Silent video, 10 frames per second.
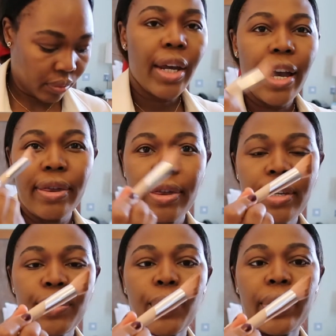And
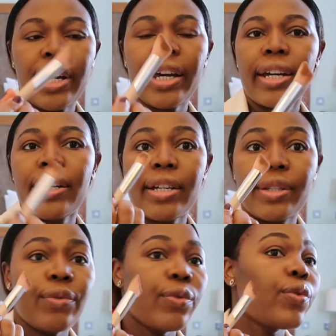this one here
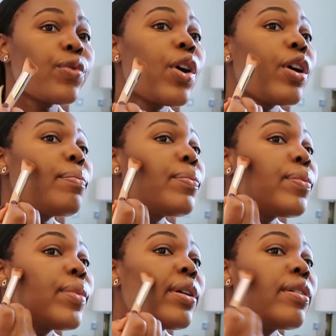is
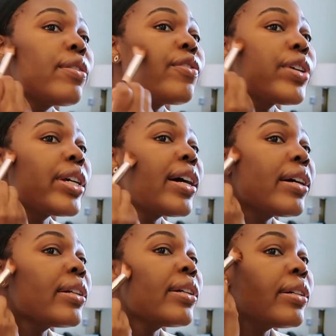from
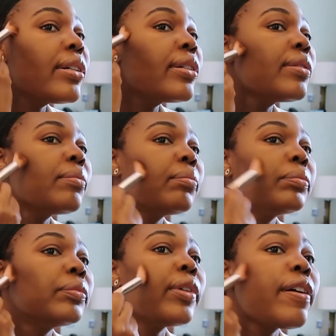Rihanna
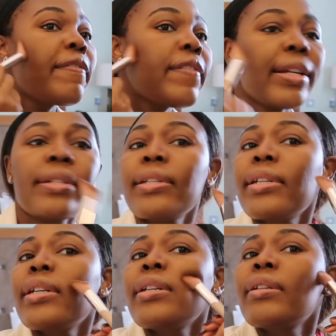
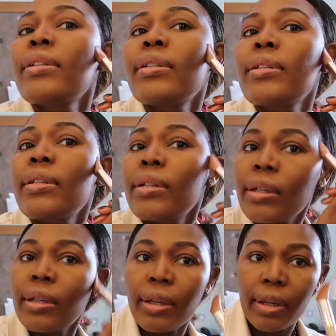Fenty,
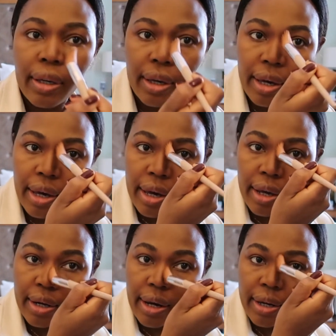
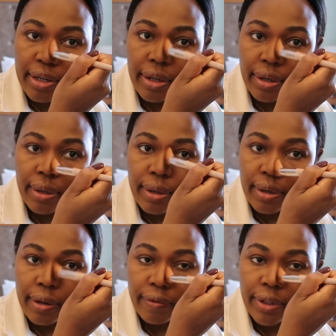and I
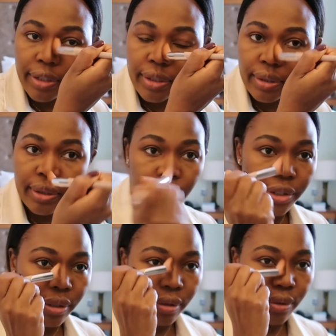love it.
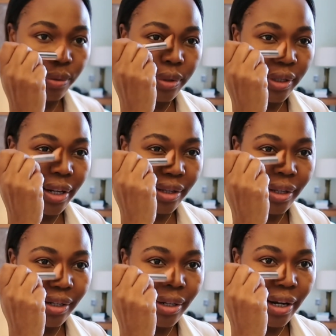Just to get
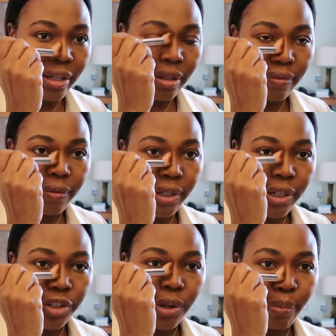that nice
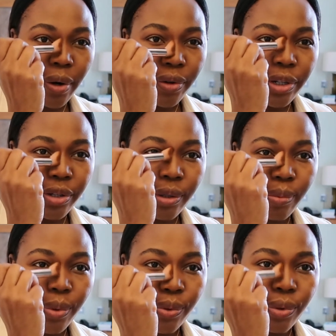finish. Apparently you're
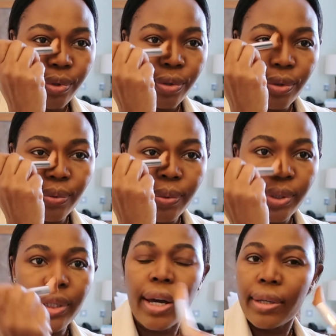supposed to use
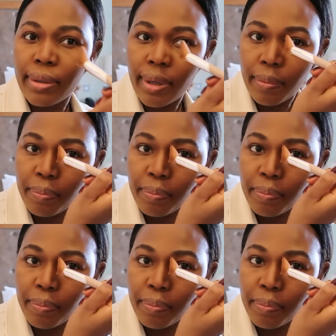it as a